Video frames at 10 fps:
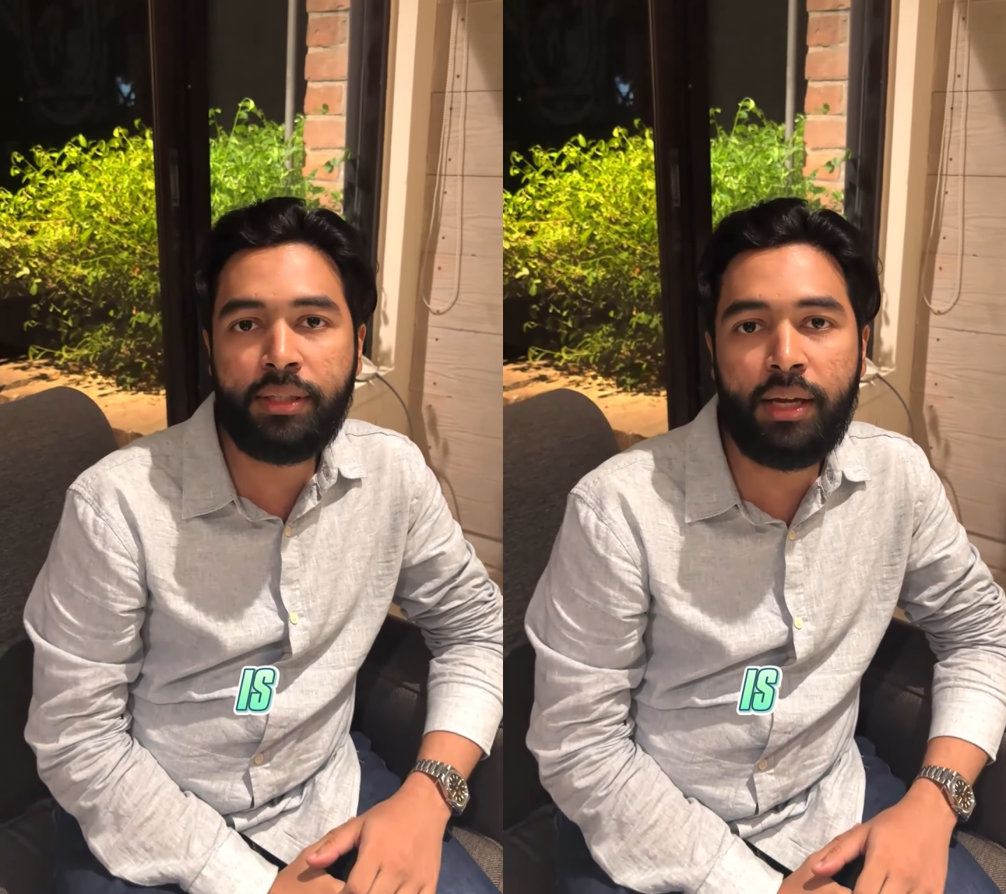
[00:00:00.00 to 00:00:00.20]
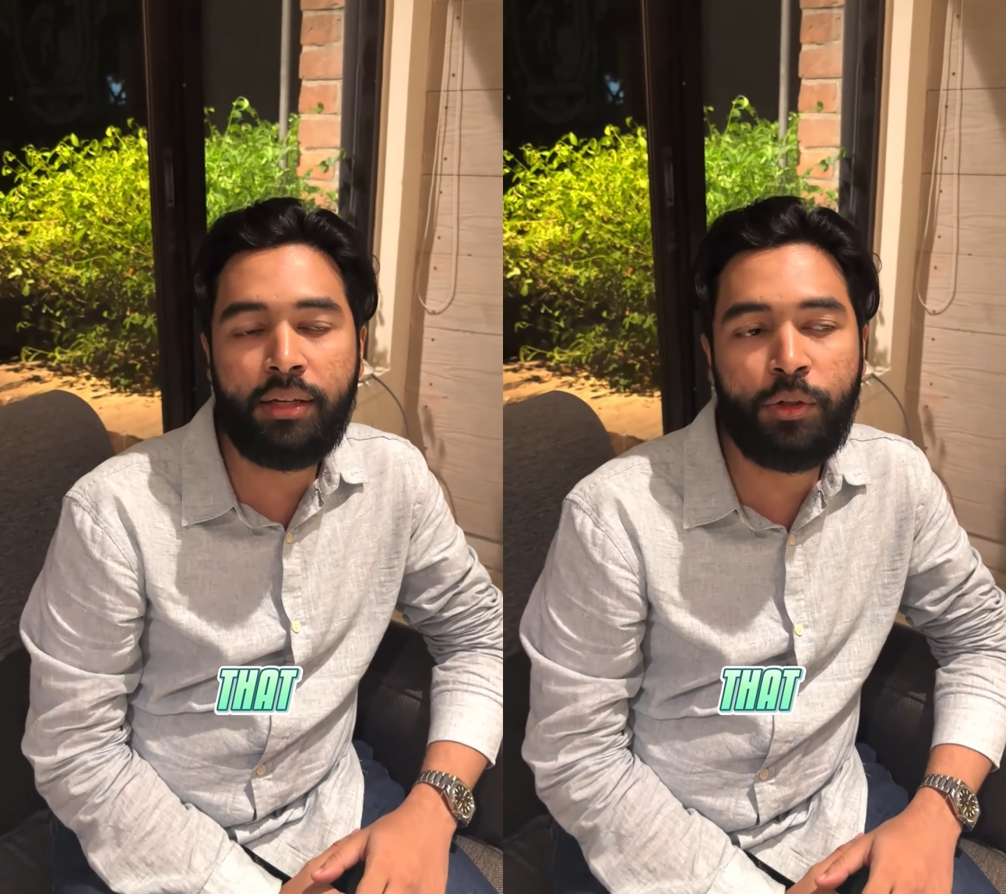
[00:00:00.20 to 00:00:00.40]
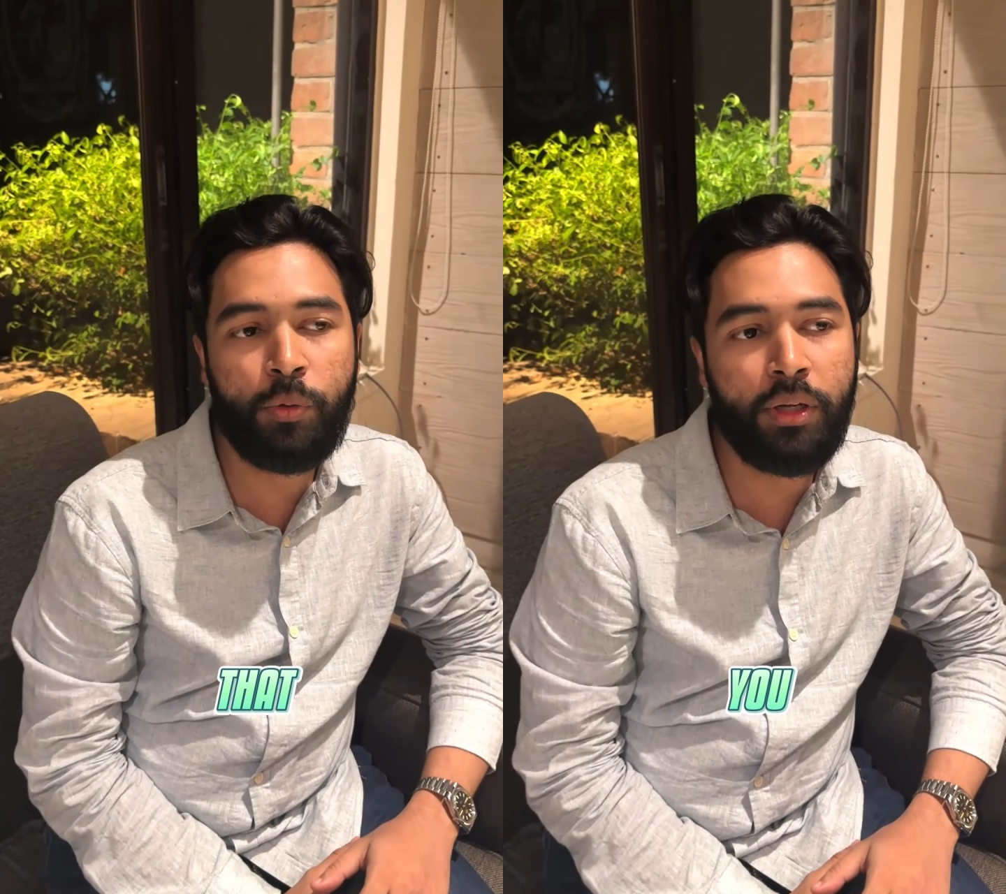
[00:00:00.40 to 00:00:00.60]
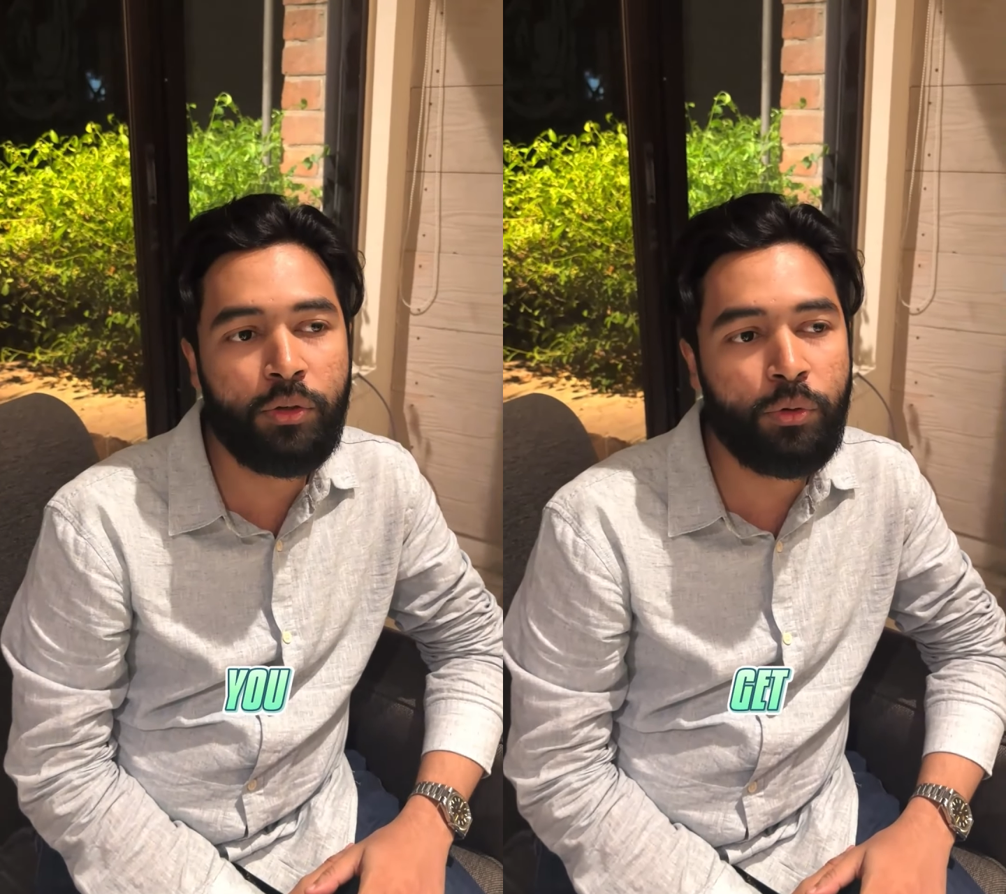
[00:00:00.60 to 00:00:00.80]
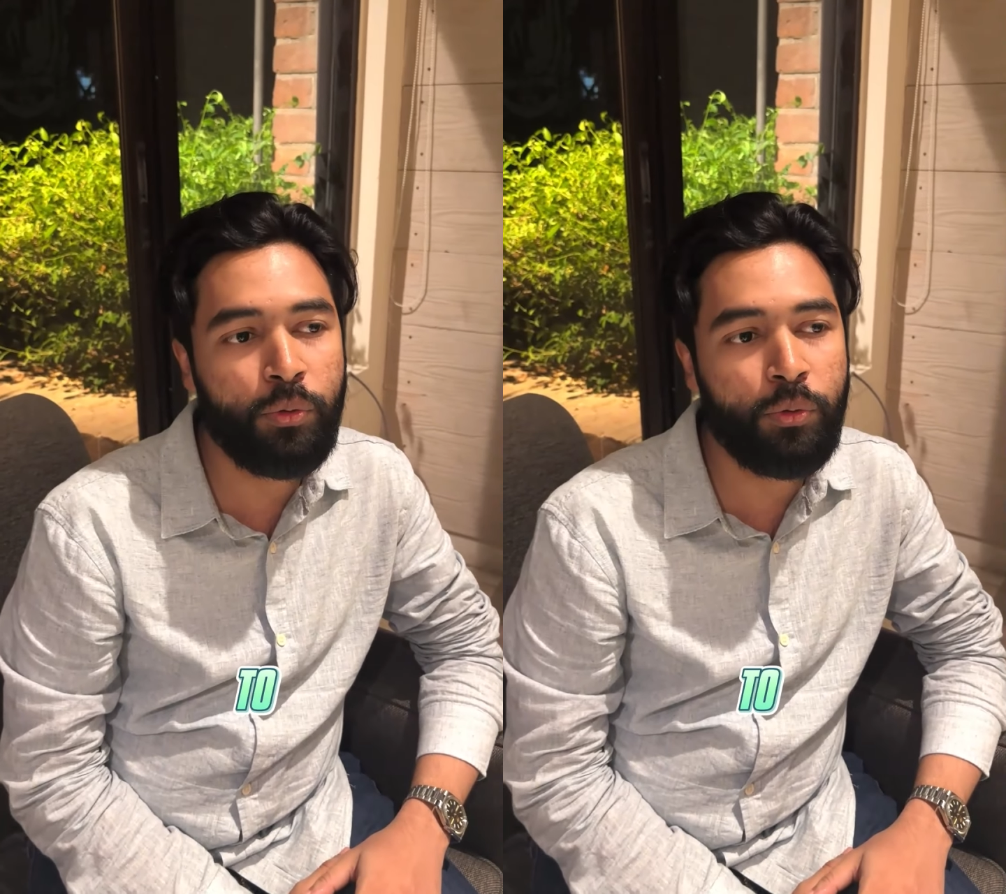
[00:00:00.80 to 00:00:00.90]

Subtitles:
that you get